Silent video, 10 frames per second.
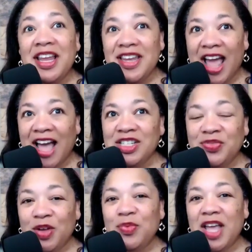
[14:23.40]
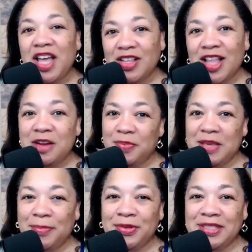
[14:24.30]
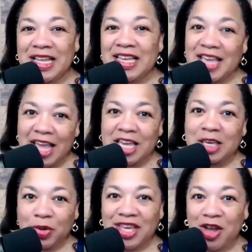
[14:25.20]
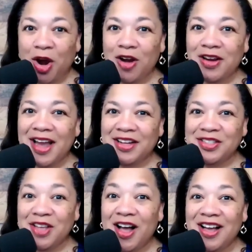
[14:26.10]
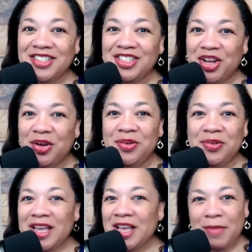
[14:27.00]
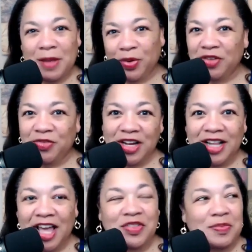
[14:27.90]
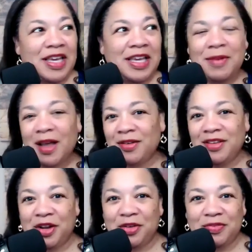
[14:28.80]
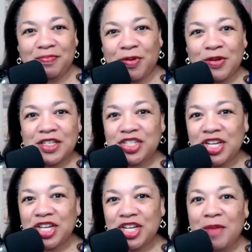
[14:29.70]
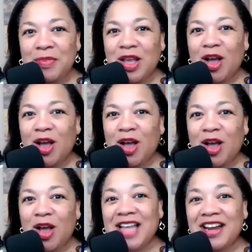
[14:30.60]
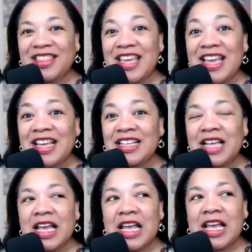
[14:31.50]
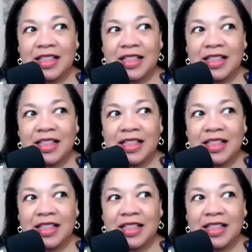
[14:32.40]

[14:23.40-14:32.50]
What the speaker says: In Nashville, we have a lot of people singing achy breaky heart kind of songs, my boyfriend left me, my, person cheated on me, all of these kind of things.